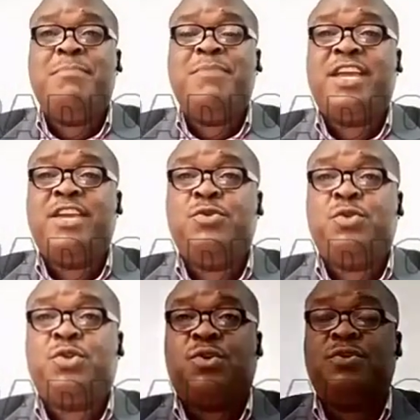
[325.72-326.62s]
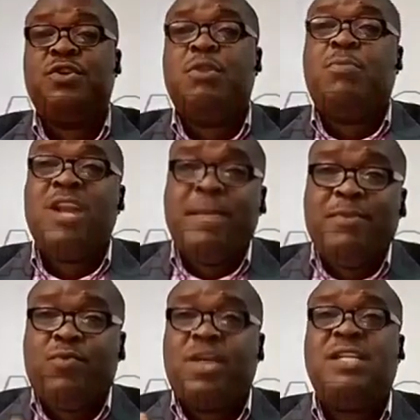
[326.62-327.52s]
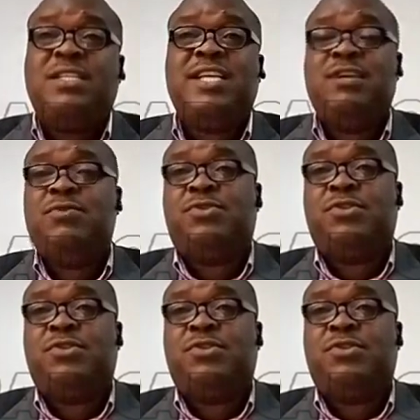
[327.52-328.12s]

make a U-turn. But let me quickly tell you